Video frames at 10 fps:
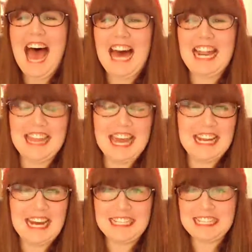And
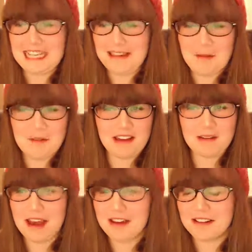then I did the same with
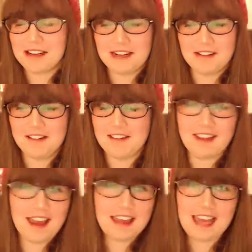Aqua Agrant, and it was
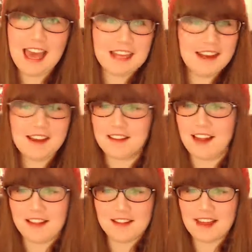just like, yeah, no,
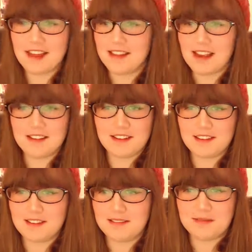that
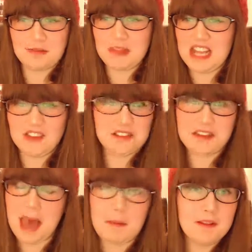
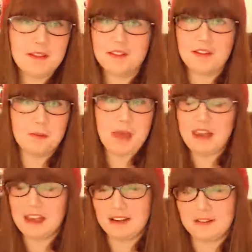just happens. You
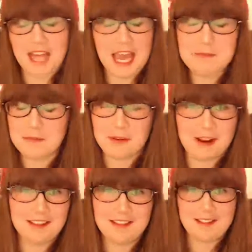make game
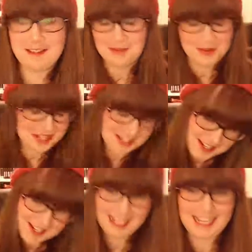friends. It's what you
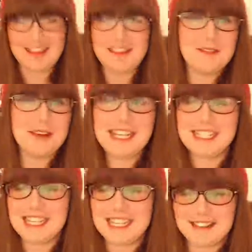do, I guess it's what
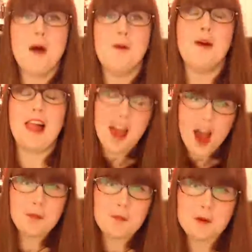you do. Well, I
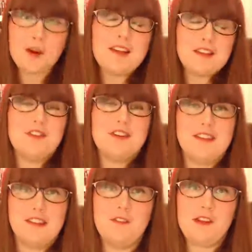hope you guys enjoyed
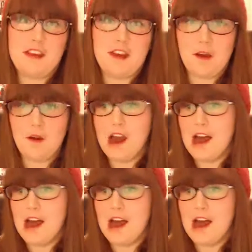this video,